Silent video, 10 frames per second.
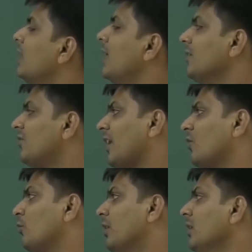In the
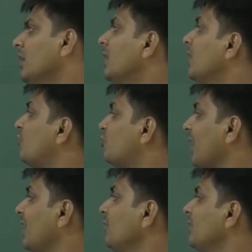second one,
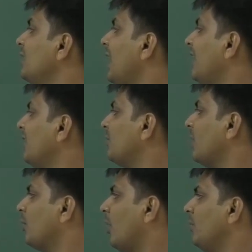struggling with the
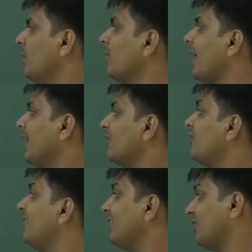algebra problem,
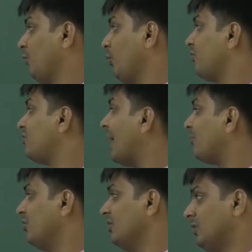Kenneth's desk was
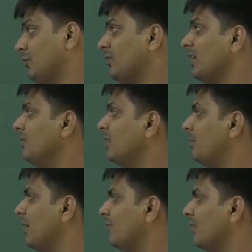tapped nervously with the
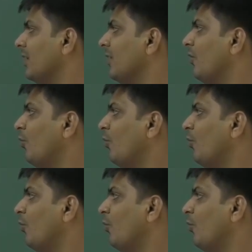pencil.